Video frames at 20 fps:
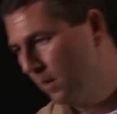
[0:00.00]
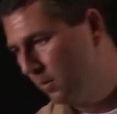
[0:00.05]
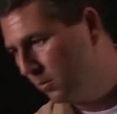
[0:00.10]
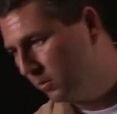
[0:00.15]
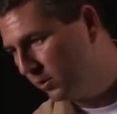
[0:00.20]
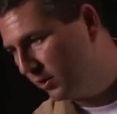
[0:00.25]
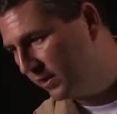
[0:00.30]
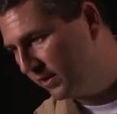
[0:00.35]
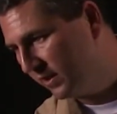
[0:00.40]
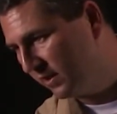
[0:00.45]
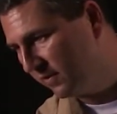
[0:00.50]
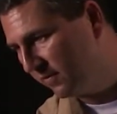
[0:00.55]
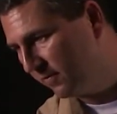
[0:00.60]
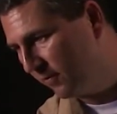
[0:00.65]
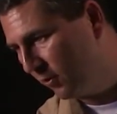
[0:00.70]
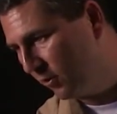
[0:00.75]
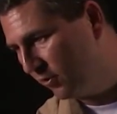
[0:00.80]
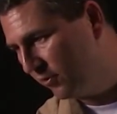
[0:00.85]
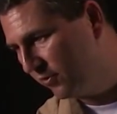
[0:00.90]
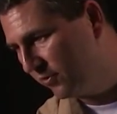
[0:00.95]
We'll look at this
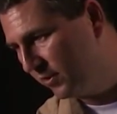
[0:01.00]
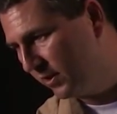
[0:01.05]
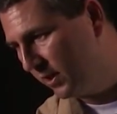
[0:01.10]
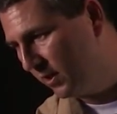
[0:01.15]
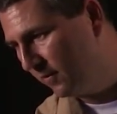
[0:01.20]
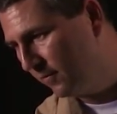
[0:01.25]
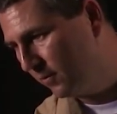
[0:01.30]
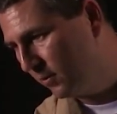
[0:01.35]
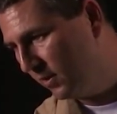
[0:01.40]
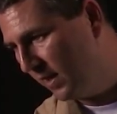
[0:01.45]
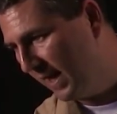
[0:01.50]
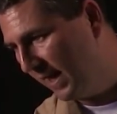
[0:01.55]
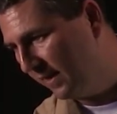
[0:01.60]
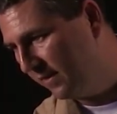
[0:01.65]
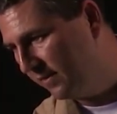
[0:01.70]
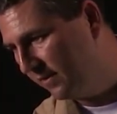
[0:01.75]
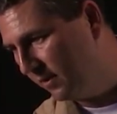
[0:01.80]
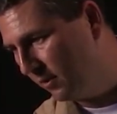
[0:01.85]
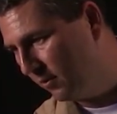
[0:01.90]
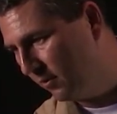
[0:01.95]
first interval,
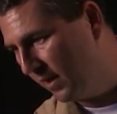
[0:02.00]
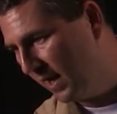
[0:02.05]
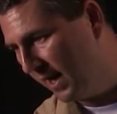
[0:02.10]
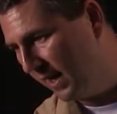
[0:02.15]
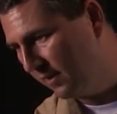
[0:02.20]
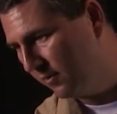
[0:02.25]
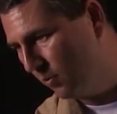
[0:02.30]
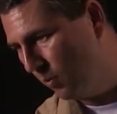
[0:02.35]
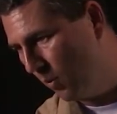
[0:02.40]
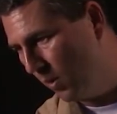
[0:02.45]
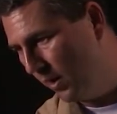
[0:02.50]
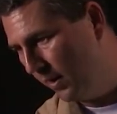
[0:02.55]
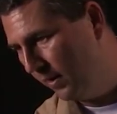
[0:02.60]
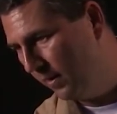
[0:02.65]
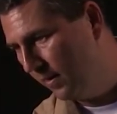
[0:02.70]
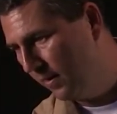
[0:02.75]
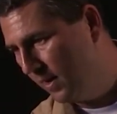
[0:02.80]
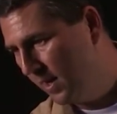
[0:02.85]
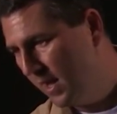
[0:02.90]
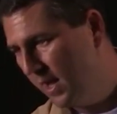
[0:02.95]
x0 to
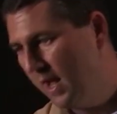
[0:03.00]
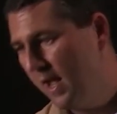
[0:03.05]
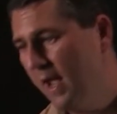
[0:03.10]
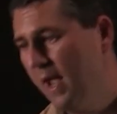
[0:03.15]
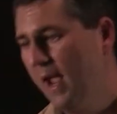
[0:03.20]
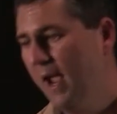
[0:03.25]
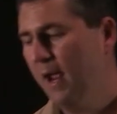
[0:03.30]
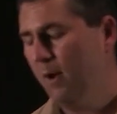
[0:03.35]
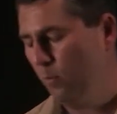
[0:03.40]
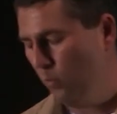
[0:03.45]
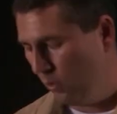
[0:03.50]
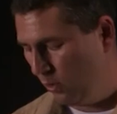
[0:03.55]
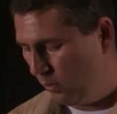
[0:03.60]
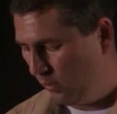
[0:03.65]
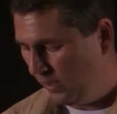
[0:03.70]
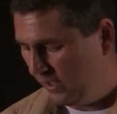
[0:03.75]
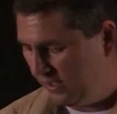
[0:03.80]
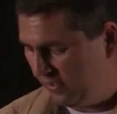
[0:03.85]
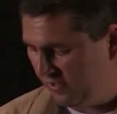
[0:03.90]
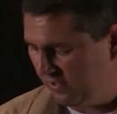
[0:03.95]
x1, and we're
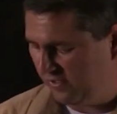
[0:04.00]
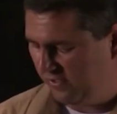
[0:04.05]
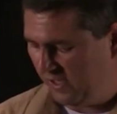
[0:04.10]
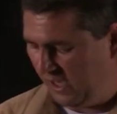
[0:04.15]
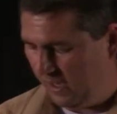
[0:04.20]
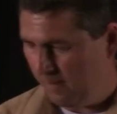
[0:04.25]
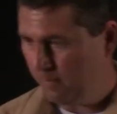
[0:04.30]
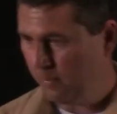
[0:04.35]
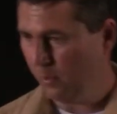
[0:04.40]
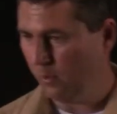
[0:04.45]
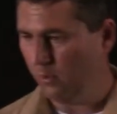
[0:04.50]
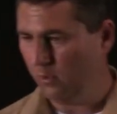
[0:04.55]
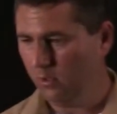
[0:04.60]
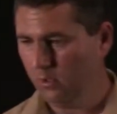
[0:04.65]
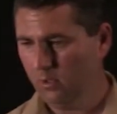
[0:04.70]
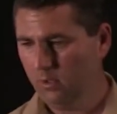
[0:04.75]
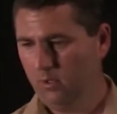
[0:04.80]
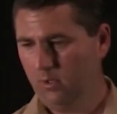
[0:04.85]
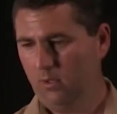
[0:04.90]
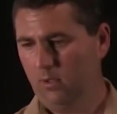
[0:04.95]
going to
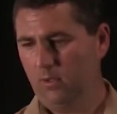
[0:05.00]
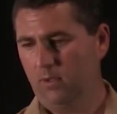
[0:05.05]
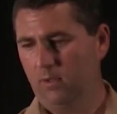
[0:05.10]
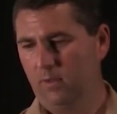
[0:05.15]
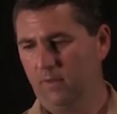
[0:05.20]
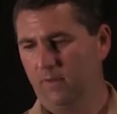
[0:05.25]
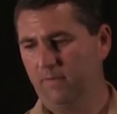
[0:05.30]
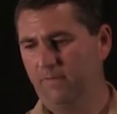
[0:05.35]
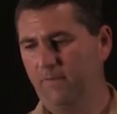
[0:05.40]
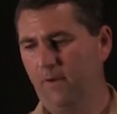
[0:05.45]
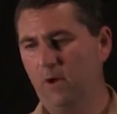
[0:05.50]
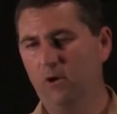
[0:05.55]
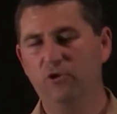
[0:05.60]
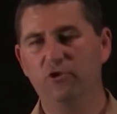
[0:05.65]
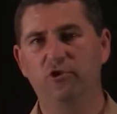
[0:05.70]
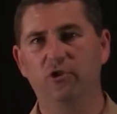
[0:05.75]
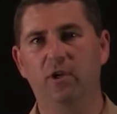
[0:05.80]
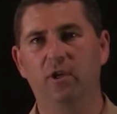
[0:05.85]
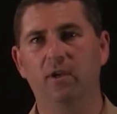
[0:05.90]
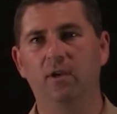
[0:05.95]
sample the
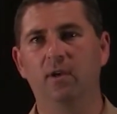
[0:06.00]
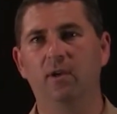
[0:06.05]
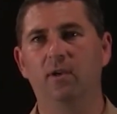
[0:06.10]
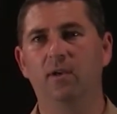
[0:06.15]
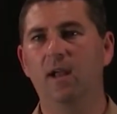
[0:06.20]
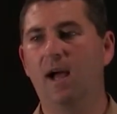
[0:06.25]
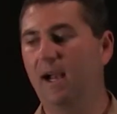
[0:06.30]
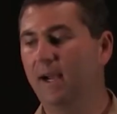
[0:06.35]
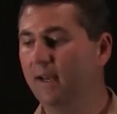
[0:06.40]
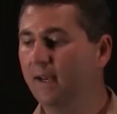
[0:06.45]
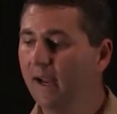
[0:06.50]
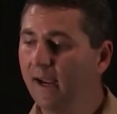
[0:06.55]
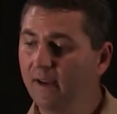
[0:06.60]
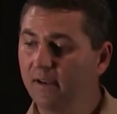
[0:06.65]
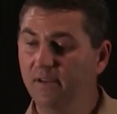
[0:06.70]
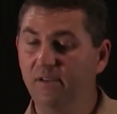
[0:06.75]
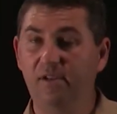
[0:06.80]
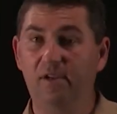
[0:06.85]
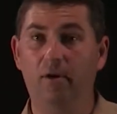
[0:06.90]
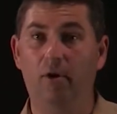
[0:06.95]
function not at
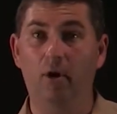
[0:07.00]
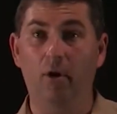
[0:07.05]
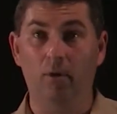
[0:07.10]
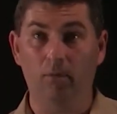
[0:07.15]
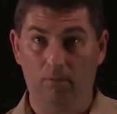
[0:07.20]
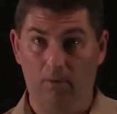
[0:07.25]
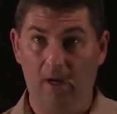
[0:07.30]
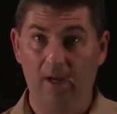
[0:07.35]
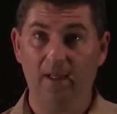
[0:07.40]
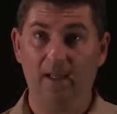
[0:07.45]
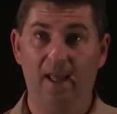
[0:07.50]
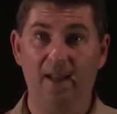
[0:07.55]
x0, right?